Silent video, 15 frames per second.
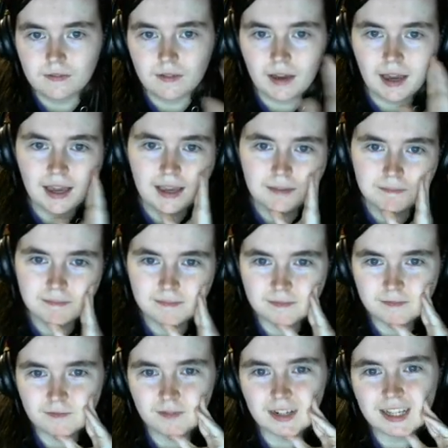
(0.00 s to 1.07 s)

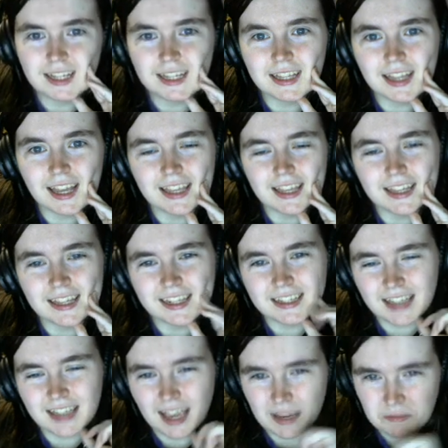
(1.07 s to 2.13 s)
I'm really liking this
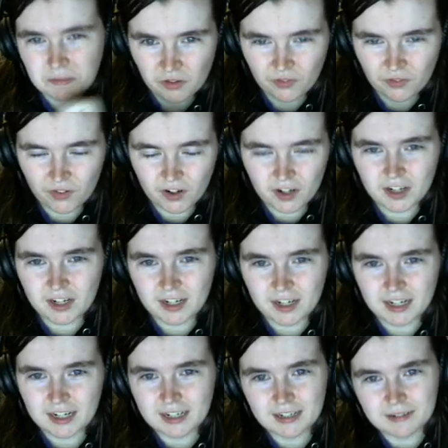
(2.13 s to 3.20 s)
game so
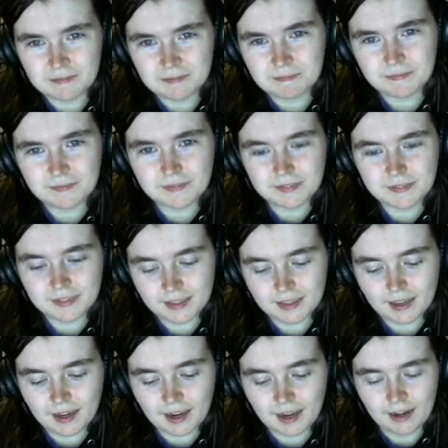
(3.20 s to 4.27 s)
far.
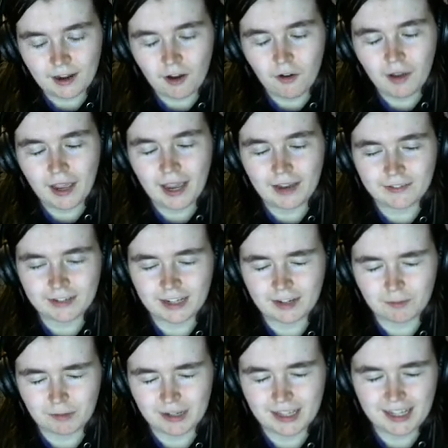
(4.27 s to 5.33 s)
I know I
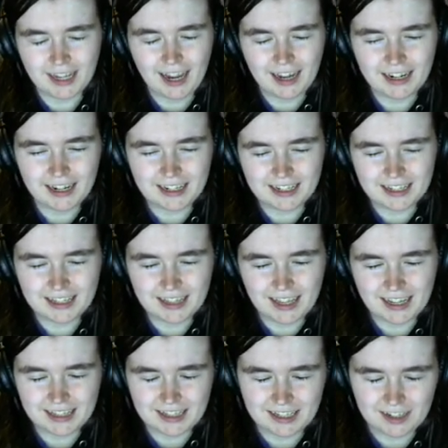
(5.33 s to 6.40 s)
haven't really gotten to,
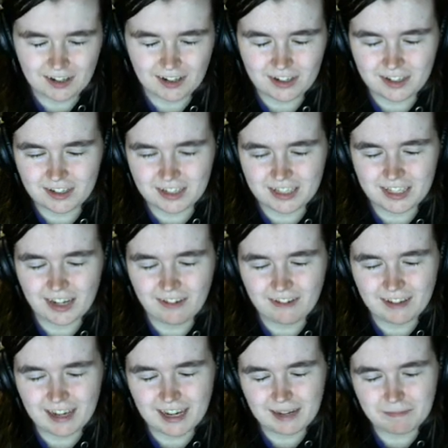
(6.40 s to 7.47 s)
like, the darker stuff
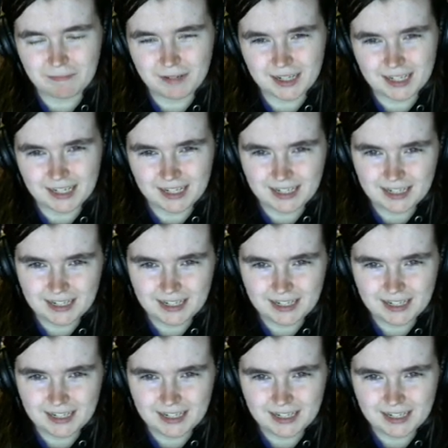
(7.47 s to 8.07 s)
yet, but